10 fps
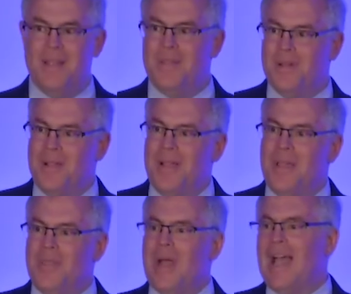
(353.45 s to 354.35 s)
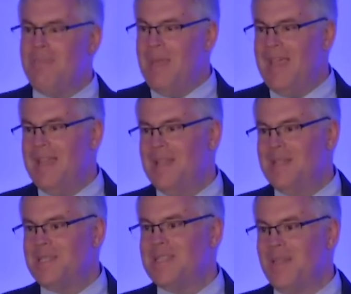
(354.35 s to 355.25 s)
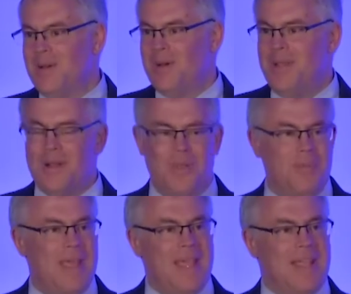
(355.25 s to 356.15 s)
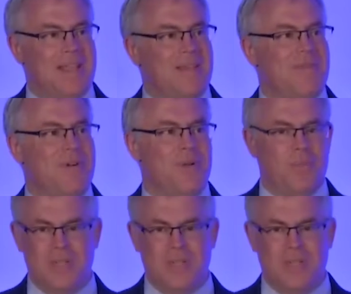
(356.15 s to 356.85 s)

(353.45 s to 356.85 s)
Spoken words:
and they're high maintenance, and they're making it difficult.